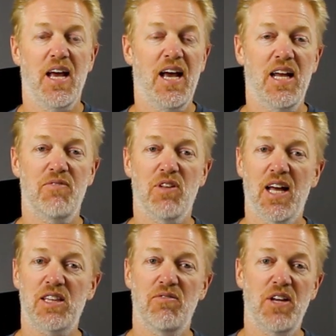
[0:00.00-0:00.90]
And if you
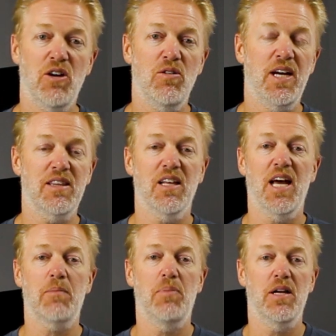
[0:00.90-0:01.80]
like the video, hit the
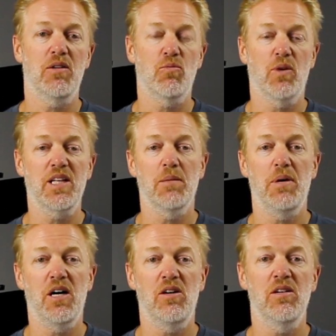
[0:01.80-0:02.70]
like button, ring the
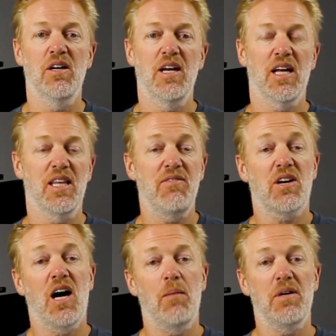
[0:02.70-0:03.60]
bell, and leave
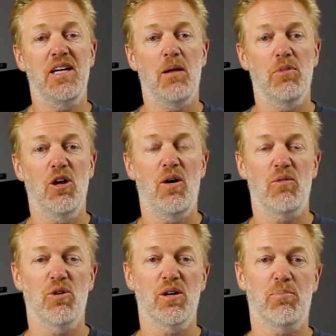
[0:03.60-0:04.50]
a comment down below.
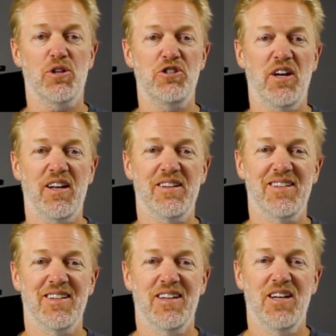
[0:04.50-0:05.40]
I'd really appreciate it.
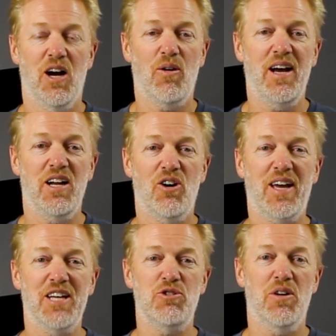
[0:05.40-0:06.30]
All right, I'll
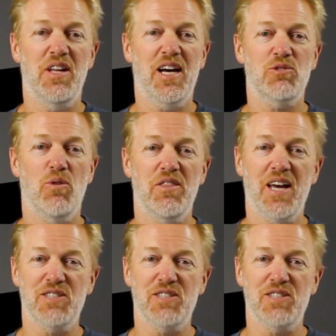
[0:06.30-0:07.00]
catch you on the next one.